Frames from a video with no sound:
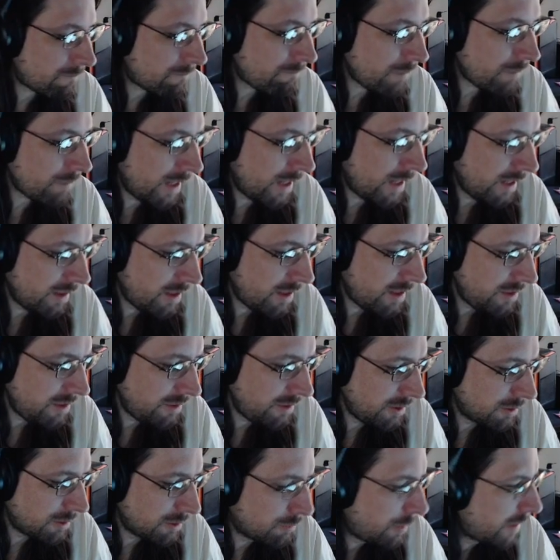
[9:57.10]
And the
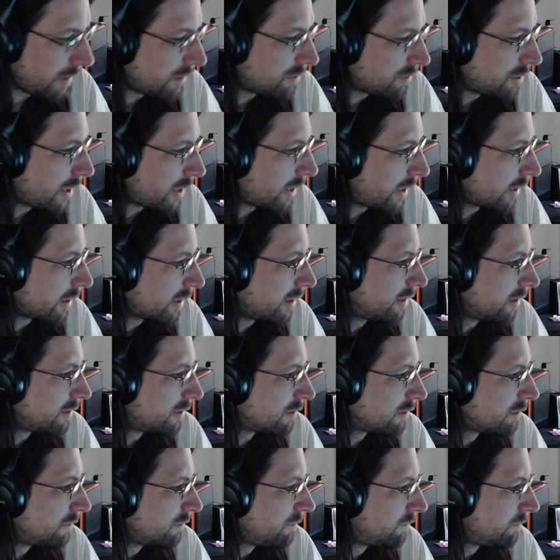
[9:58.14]
easiest way to check
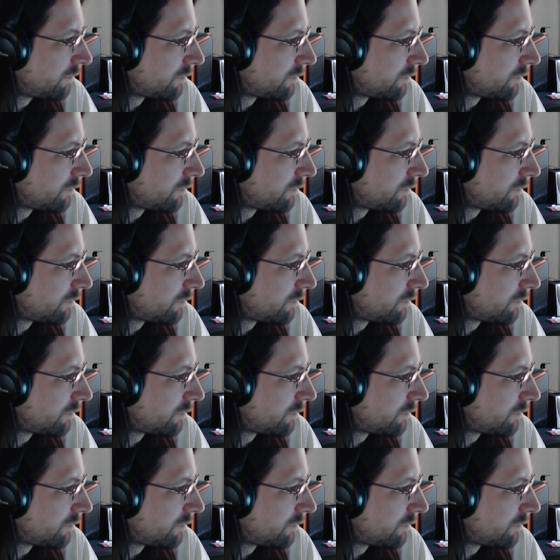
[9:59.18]
is...